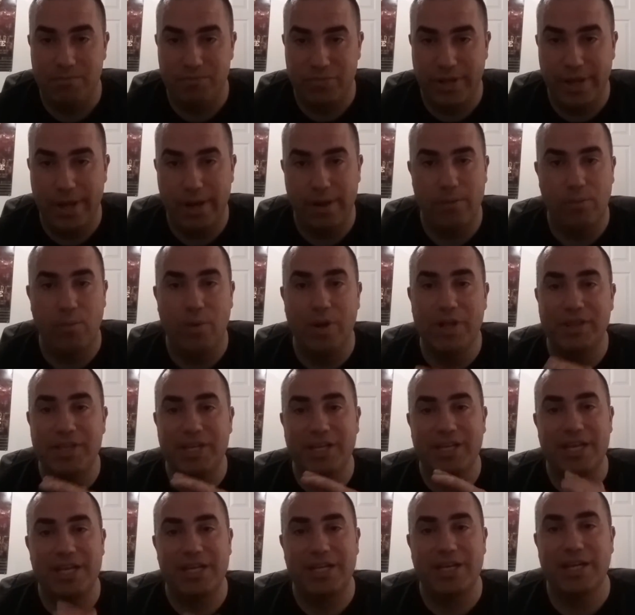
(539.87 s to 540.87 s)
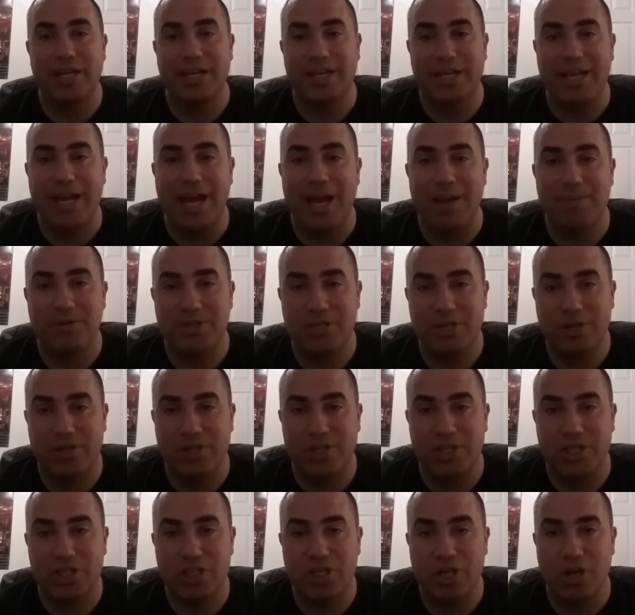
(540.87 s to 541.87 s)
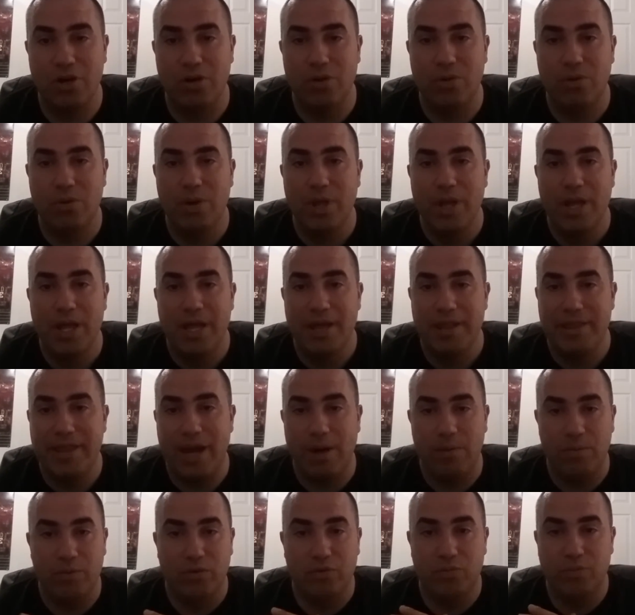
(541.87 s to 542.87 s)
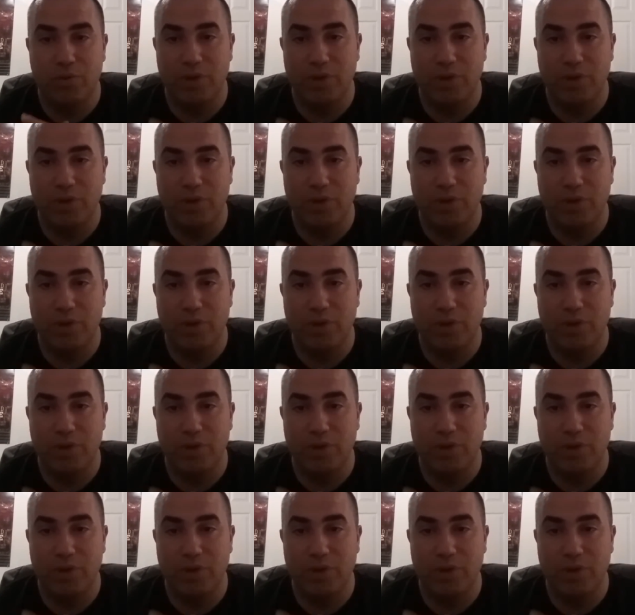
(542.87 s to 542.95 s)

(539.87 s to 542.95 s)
one thing they couldn't capture in the show that was